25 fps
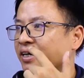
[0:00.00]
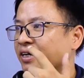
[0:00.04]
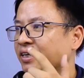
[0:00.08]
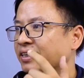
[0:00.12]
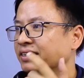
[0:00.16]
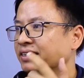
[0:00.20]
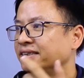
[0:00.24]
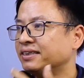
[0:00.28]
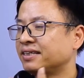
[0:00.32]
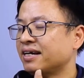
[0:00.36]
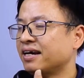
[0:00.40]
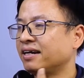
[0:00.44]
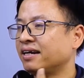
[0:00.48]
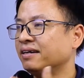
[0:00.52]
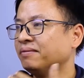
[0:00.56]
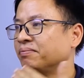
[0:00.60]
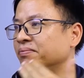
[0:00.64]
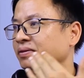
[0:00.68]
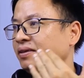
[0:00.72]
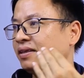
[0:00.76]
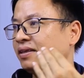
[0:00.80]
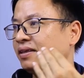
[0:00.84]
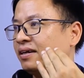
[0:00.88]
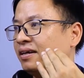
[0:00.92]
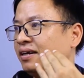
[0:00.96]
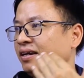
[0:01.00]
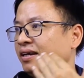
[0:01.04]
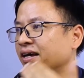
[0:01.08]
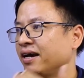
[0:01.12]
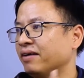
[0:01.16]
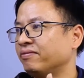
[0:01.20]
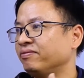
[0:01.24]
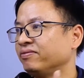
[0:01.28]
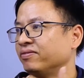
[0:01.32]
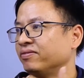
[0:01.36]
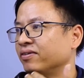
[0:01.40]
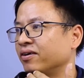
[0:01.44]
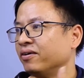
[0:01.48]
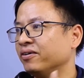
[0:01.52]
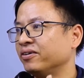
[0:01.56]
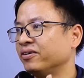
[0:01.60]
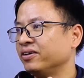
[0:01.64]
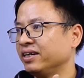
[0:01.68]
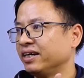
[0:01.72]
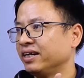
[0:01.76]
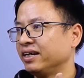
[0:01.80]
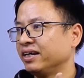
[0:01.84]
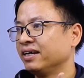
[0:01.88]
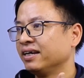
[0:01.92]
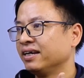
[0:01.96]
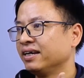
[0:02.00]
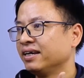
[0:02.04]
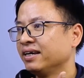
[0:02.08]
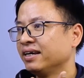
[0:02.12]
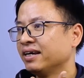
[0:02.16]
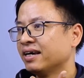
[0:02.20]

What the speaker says: instead of the left only.